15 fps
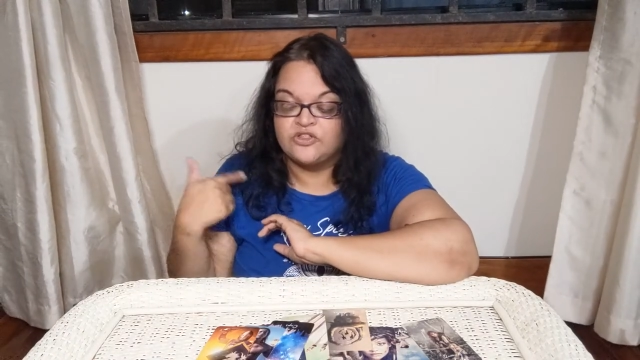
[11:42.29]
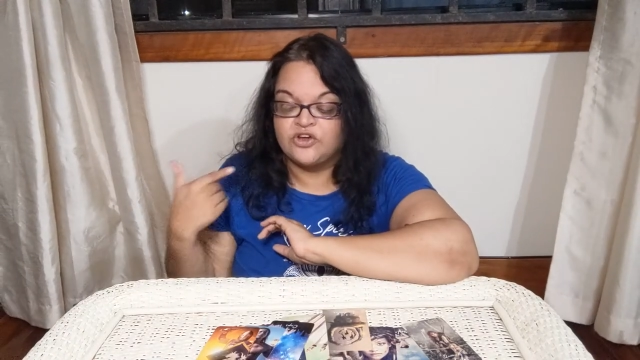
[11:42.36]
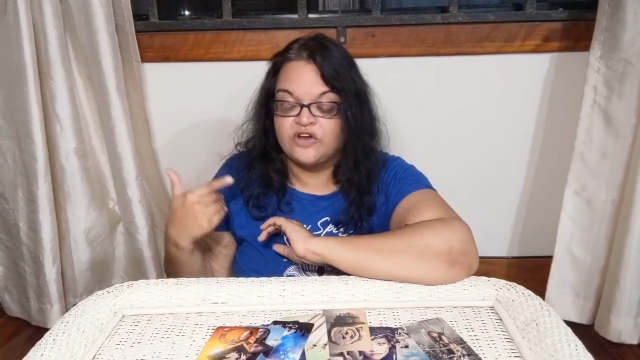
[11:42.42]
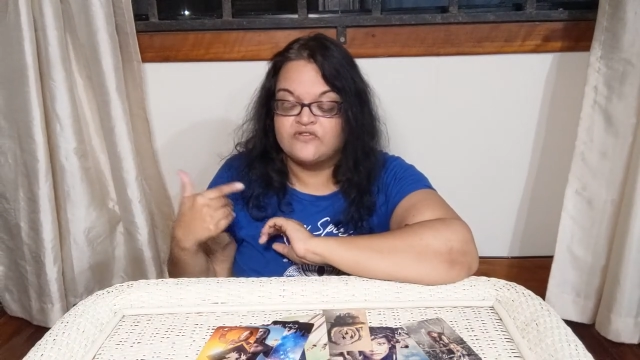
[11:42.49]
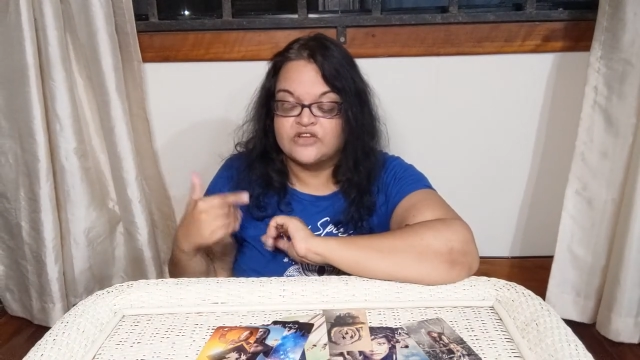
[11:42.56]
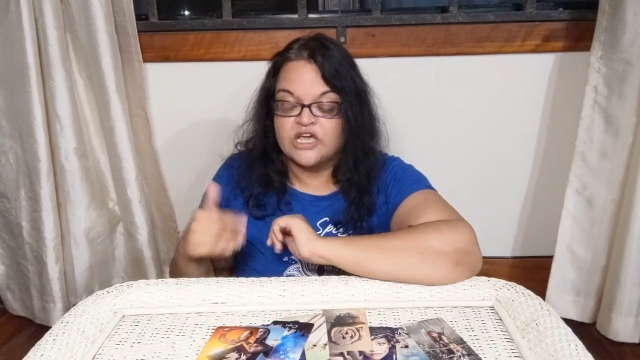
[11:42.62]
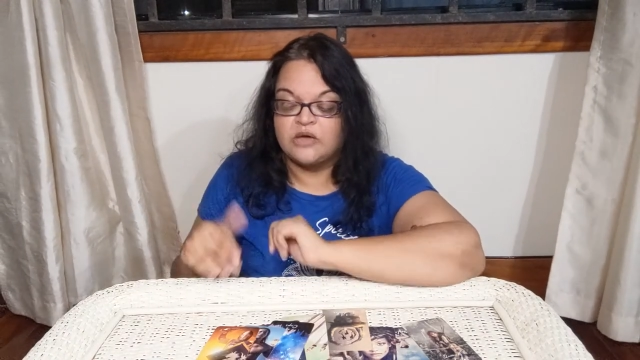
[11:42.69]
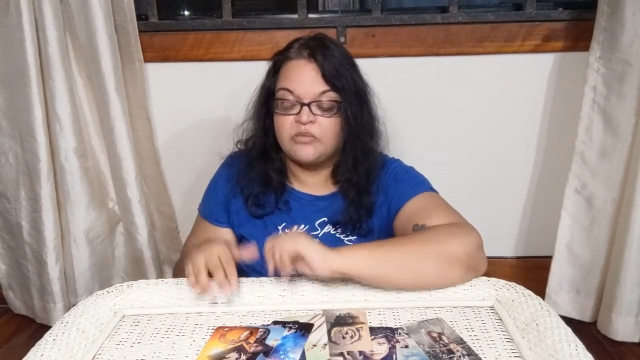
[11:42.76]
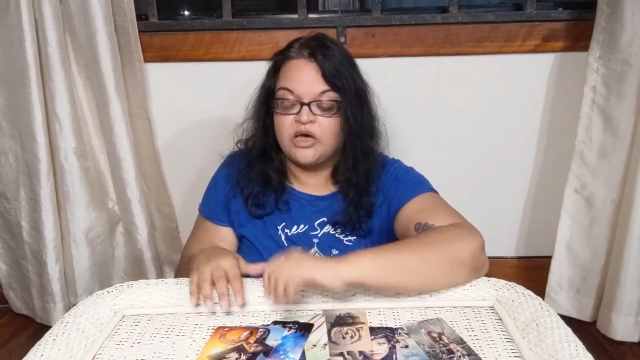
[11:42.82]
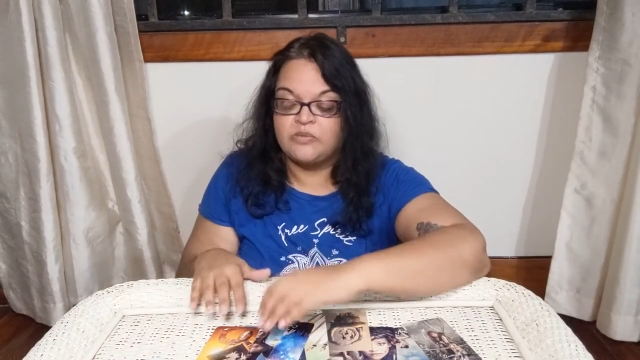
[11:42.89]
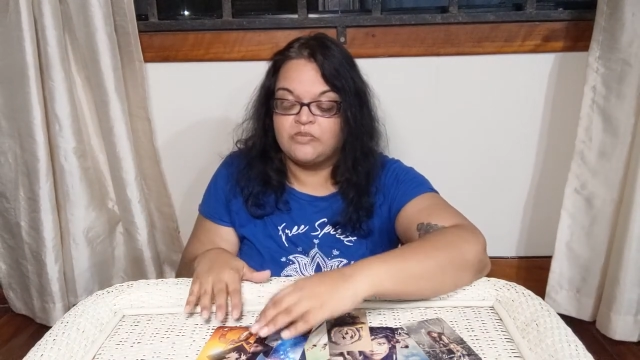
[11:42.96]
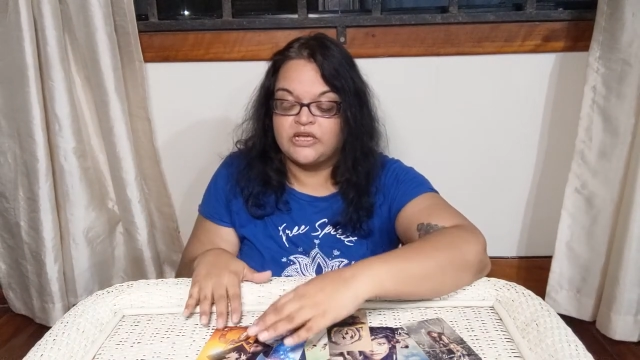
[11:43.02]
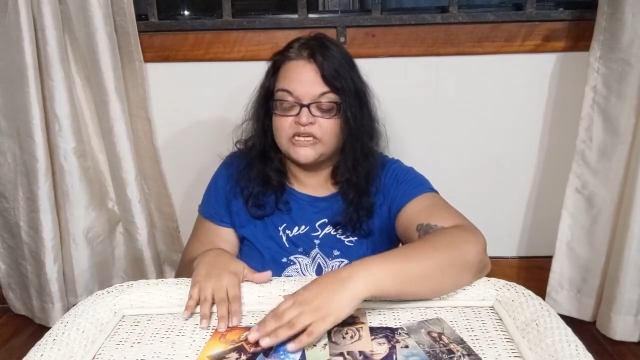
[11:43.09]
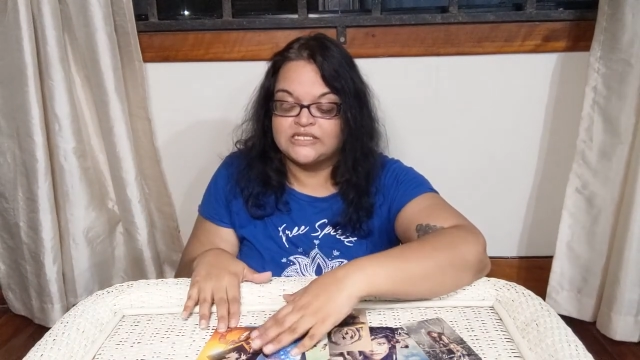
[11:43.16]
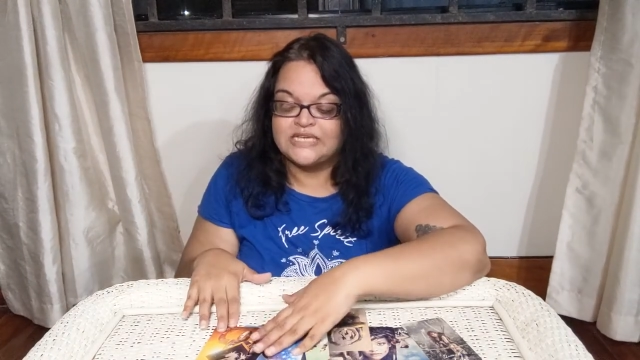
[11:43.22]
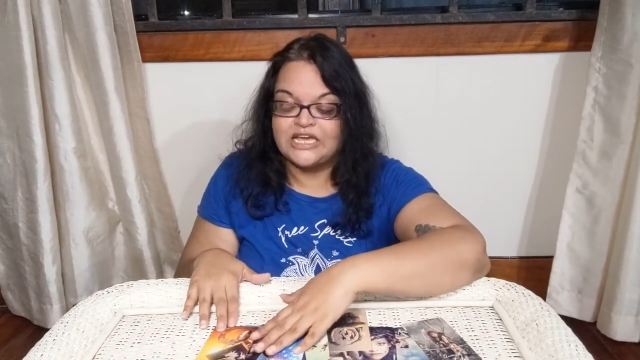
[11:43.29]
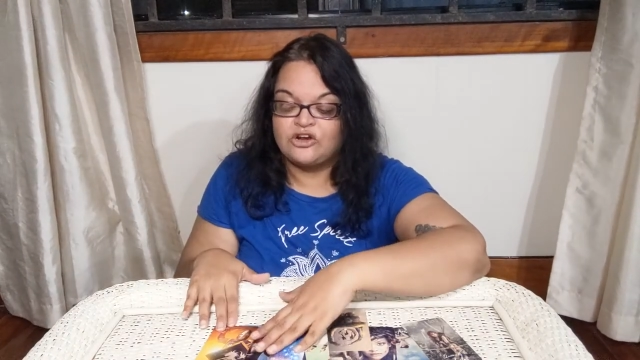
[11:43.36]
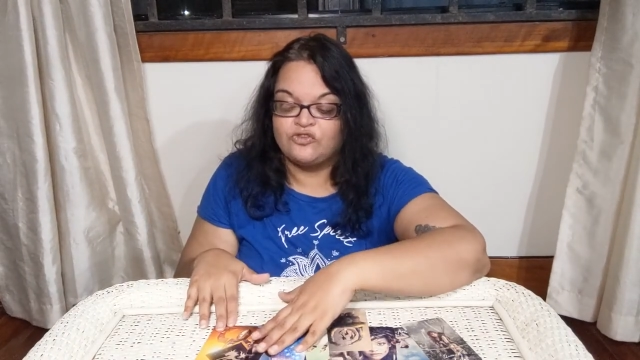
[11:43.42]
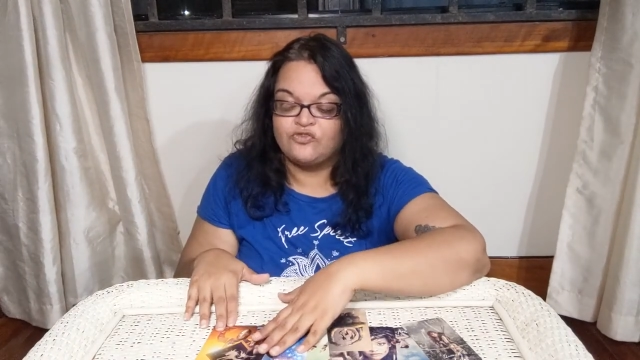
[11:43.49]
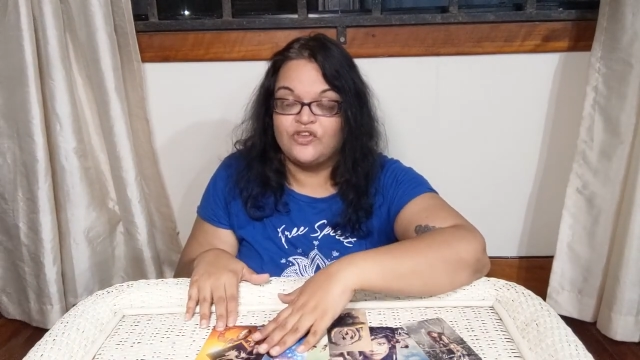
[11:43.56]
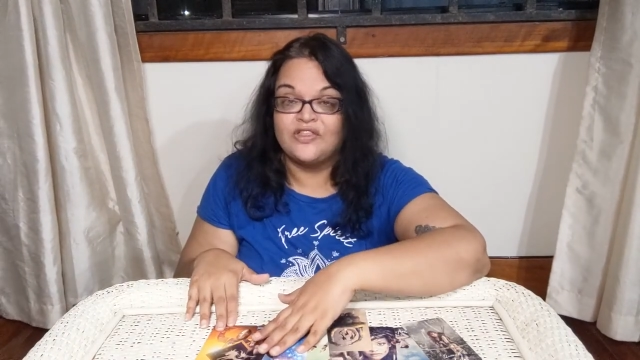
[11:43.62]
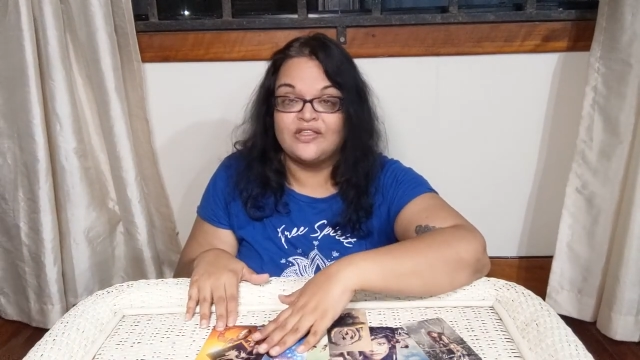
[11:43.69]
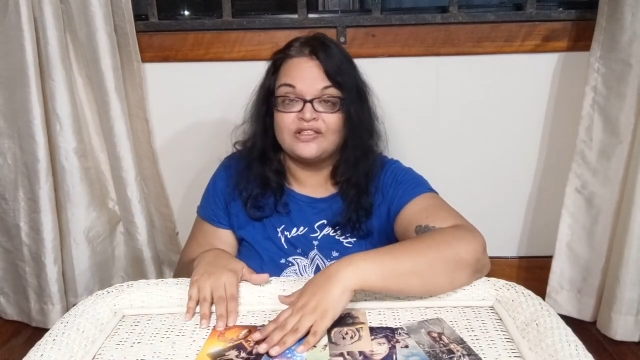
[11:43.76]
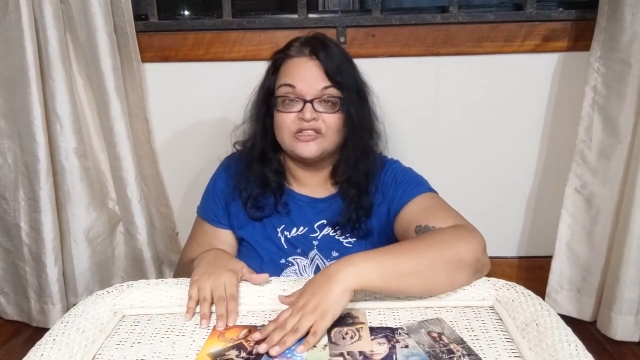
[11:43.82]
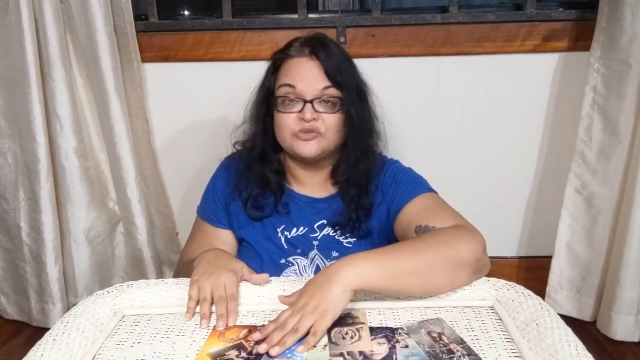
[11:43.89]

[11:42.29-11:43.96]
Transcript: They're gonna have to come up because I don't feel that